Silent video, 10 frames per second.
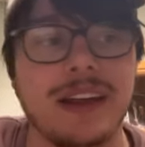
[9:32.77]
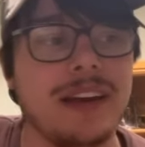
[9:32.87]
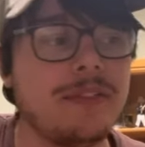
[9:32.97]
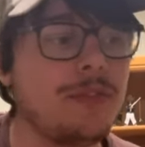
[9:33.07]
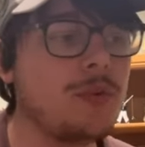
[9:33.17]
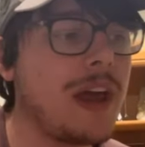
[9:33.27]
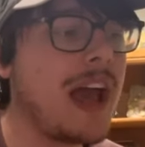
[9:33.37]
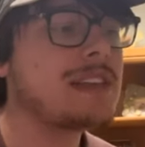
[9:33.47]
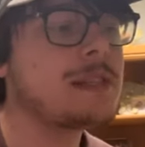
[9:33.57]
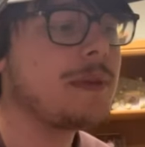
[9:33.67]
And if you had
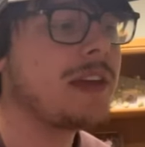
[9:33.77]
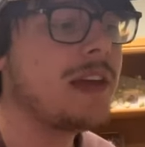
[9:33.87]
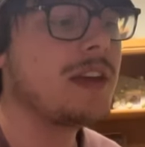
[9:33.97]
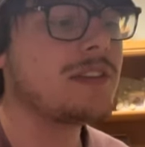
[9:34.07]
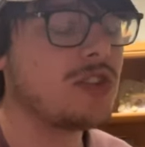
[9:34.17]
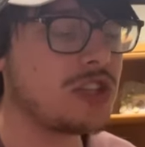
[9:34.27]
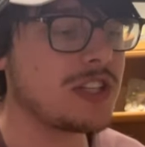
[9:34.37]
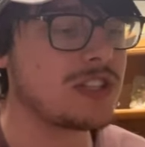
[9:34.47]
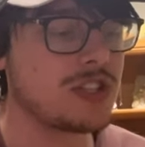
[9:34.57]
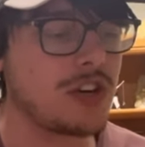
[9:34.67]
asked me, did the
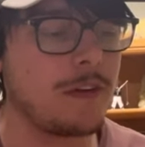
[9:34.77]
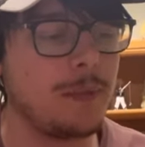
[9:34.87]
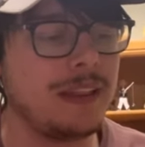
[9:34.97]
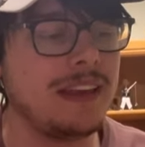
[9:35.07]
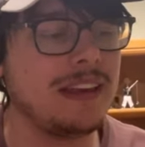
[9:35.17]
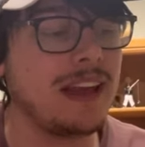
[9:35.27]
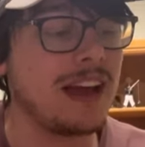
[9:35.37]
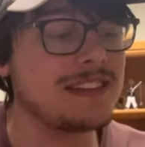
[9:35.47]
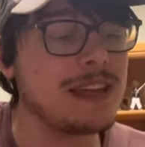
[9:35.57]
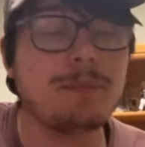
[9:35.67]
Jets deserve to be leading?
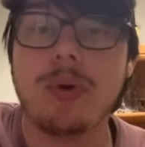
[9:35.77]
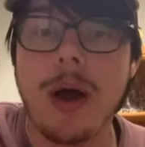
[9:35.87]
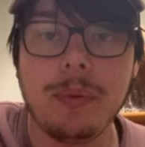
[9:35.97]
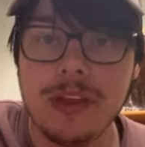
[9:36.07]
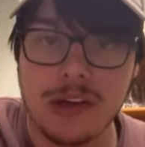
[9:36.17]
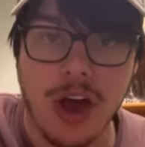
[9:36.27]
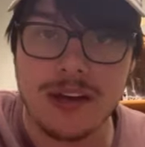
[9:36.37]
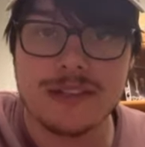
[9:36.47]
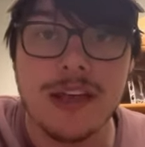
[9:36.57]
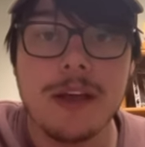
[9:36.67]
I'd say probably
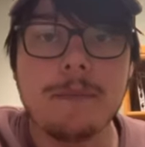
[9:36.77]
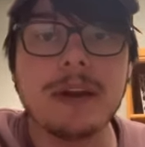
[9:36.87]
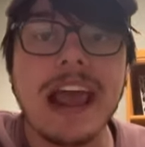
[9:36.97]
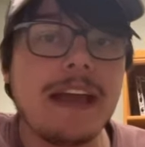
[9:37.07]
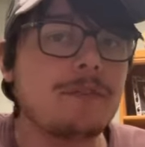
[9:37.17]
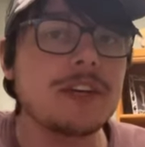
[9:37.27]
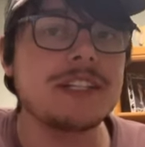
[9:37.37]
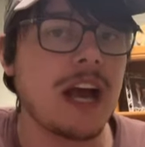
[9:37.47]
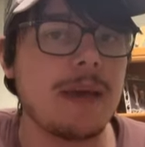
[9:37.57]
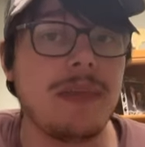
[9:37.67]
not. But every
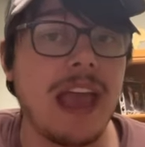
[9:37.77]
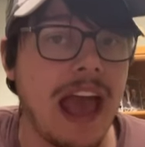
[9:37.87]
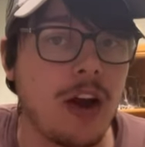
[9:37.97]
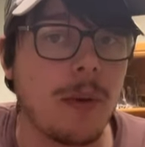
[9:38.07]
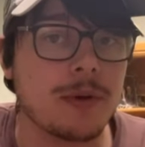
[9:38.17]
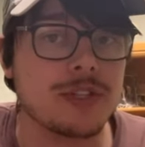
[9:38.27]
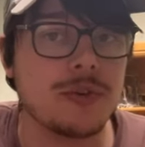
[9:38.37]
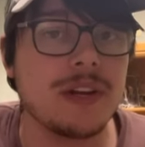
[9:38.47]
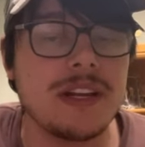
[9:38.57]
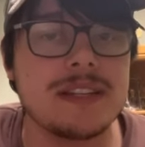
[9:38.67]
time they had
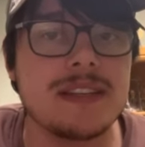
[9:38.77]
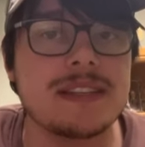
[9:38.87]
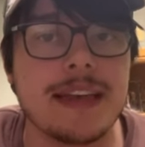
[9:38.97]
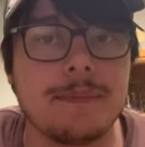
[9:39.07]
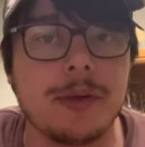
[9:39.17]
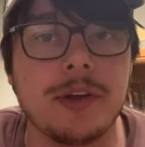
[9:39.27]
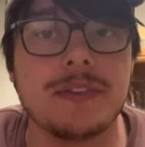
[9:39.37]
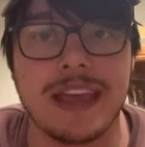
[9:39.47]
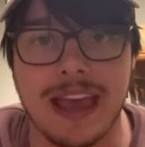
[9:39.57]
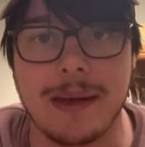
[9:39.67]
opportunities in the second
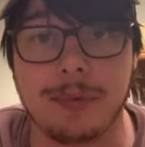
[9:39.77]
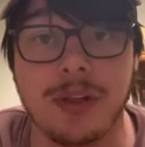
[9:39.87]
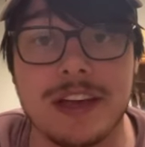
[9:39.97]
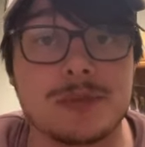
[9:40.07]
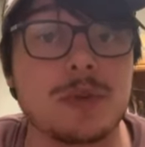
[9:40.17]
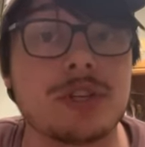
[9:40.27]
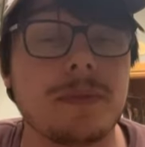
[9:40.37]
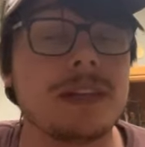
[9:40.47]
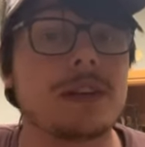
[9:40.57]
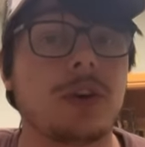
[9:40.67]
period, they capitalized, which
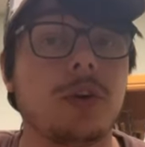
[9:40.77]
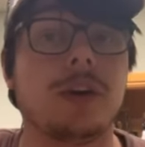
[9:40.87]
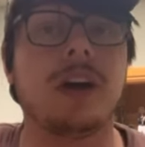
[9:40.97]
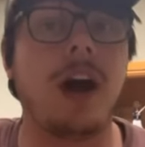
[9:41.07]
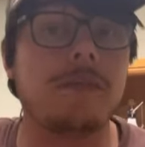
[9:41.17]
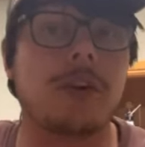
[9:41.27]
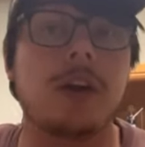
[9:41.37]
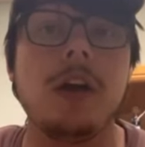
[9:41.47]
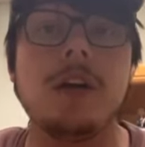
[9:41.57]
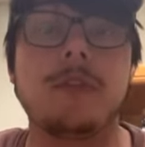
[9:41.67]
is a good
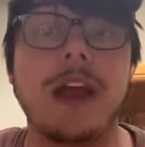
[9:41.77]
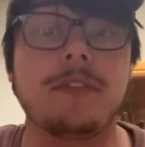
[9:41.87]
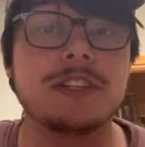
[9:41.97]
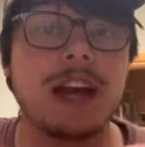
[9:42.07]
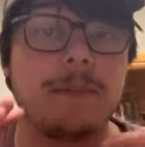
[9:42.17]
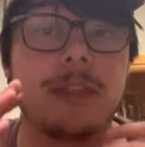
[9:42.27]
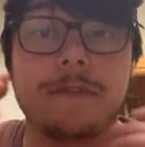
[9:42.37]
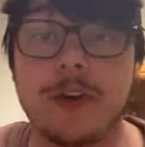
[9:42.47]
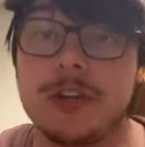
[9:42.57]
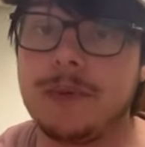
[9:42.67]
cover for every time in the
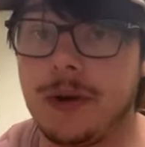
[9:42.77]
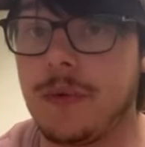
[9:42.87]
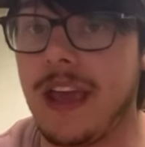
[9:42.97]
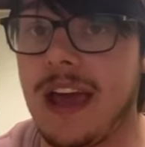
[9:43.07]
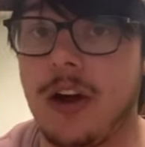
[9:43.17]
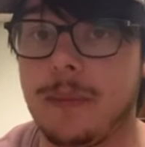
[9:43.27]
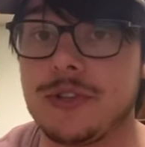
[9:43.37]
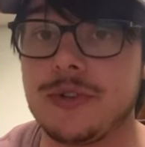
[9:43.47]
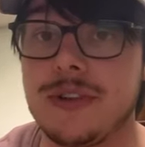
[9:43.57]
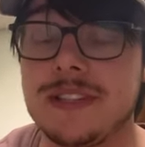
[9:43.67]
first period when they had
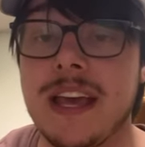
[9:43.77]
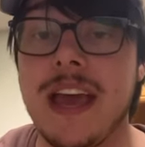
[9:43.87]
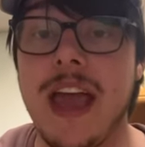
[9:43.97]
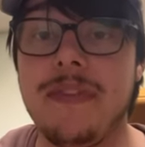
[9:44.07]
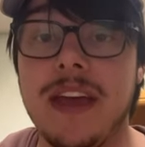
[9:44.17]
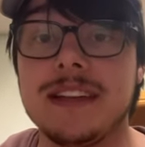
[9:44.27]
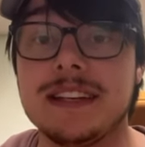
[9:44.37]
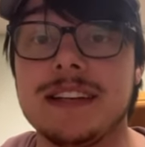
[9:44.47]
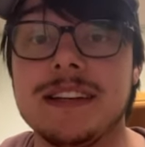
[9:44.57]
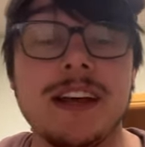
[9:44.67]
opportunities and they
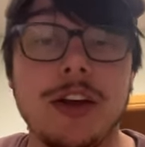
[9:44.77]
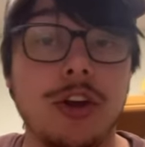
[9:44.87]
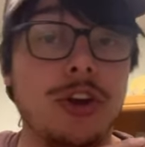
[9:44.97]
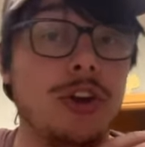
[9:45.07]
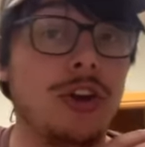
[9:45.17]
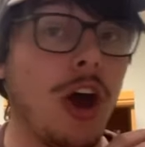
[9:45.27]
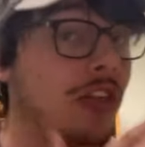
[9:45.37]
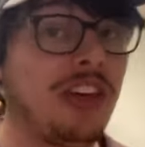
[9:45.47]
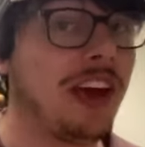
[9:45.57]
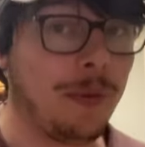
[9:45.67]
did
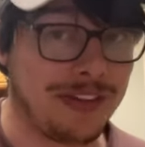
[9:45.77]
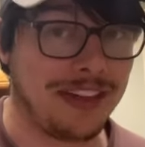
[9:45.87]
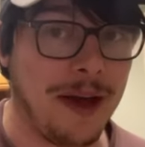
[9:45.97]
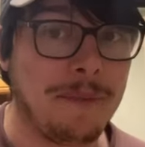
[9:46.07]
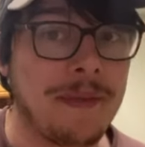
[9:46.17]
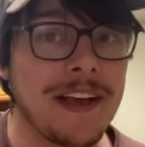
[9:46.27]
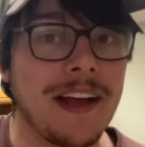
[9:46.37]
nothing with them.